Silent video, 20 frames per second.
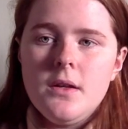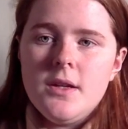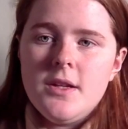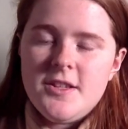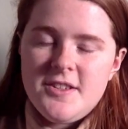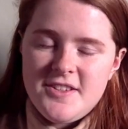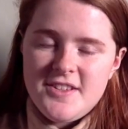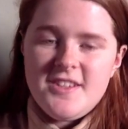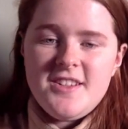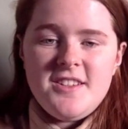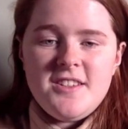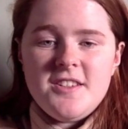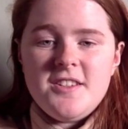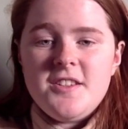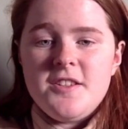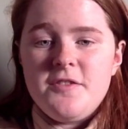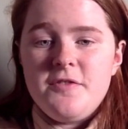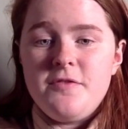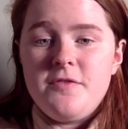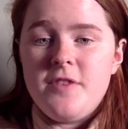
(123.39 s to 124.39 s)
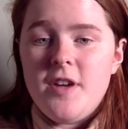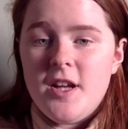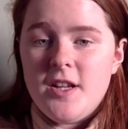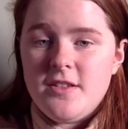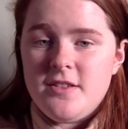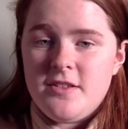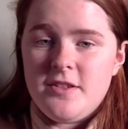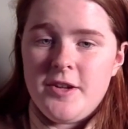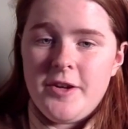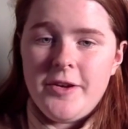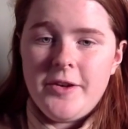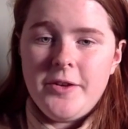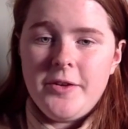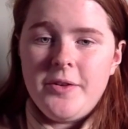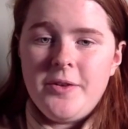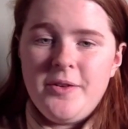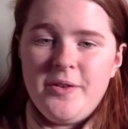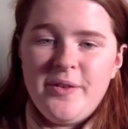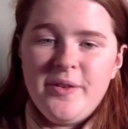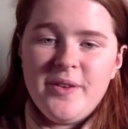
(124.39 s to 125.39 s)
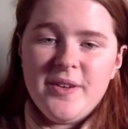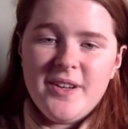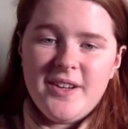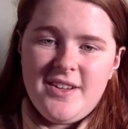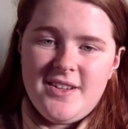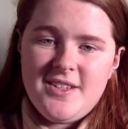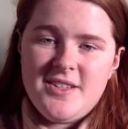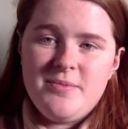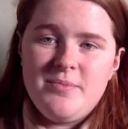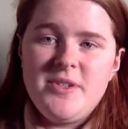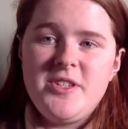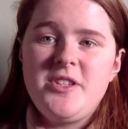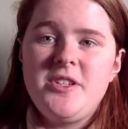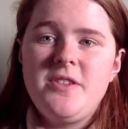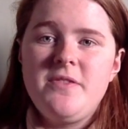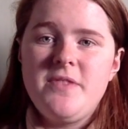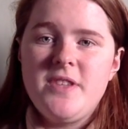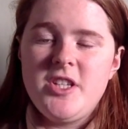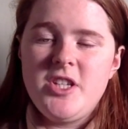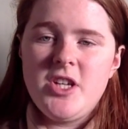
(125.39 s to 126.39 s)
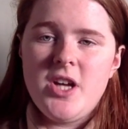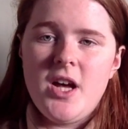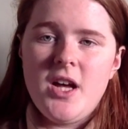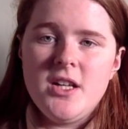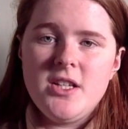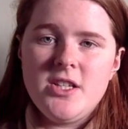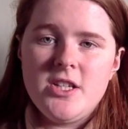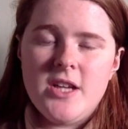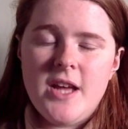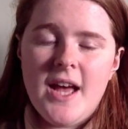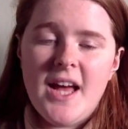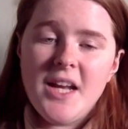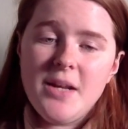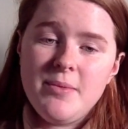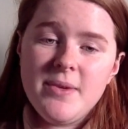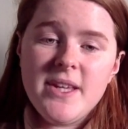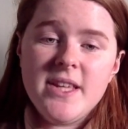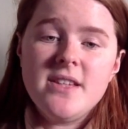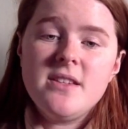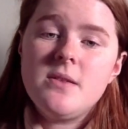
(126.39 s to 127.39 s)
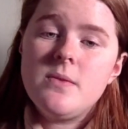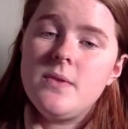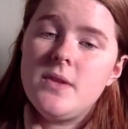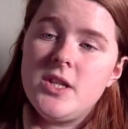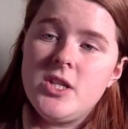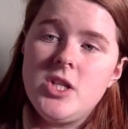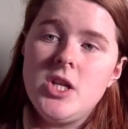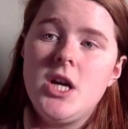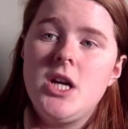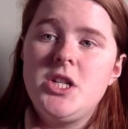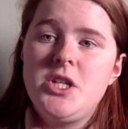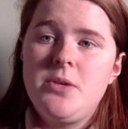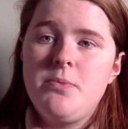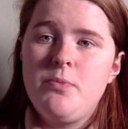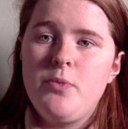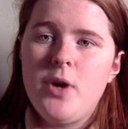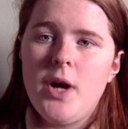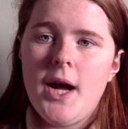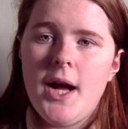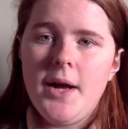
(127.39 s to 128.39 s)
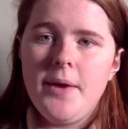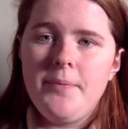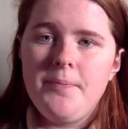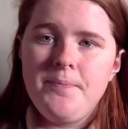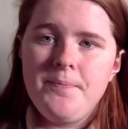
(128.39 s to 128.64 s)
So this is the first known organised mission of the church, and it begins with the church in prayer.